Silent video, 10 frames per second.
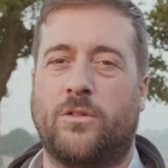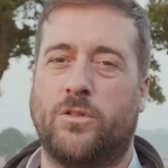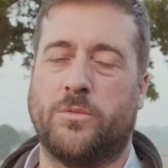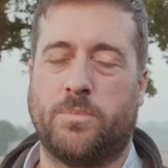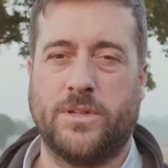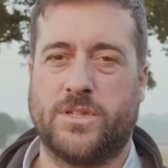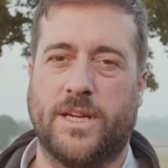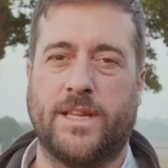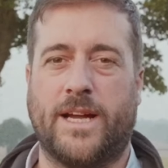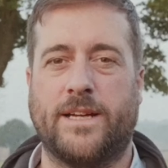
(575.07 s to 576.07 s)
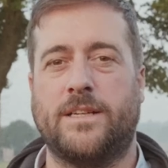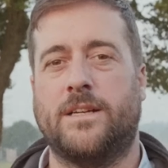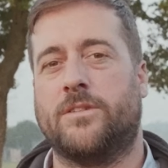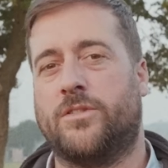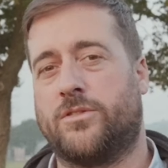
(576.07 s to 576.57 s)
Always appreciate that.
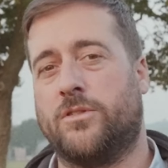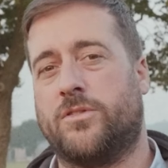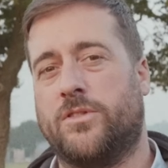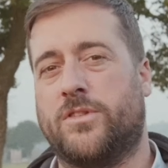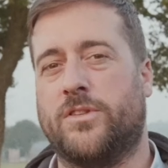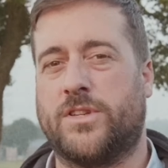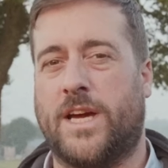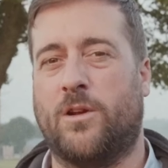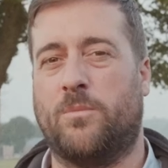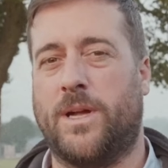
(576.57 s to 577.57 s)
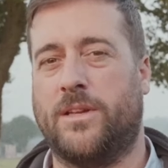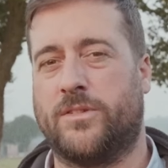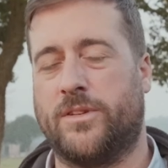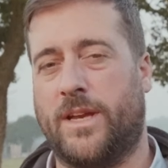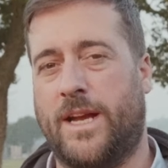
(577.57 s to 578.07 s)
Subscription to the channel
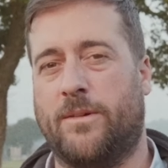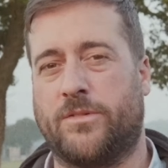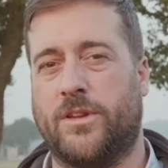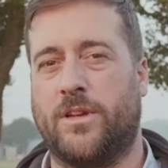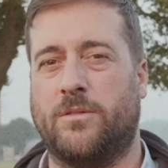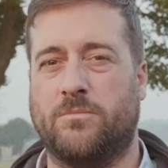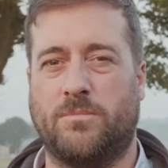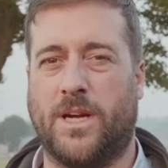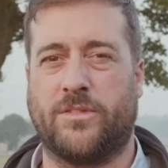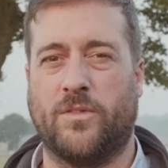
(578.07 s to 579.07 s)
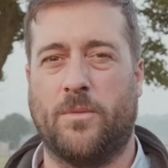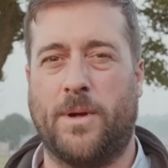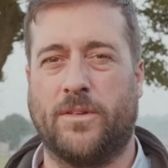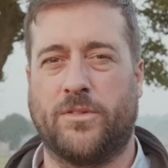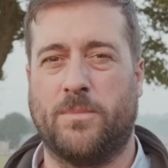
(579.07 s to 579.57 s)
means an absolute massive
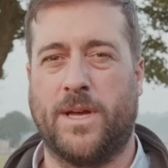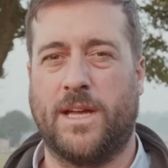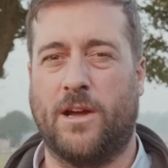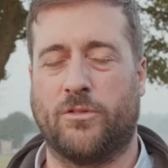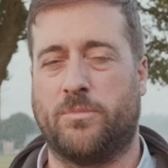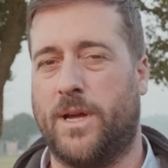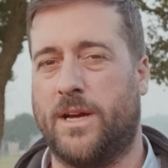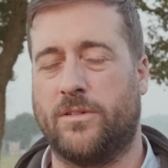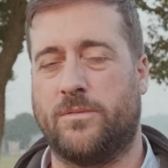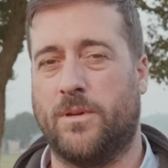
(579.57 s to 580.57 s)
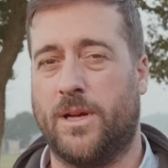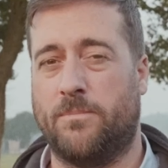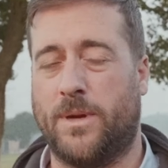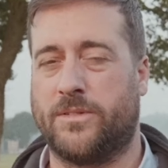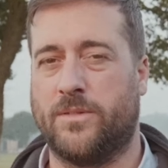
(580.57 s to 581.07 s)
amount to me. It helps me out
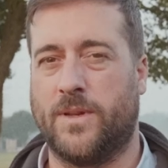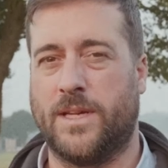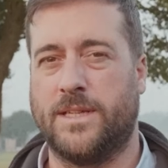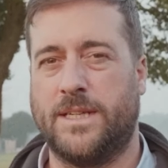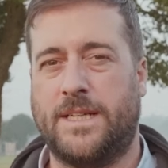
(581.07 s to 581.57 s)
massively.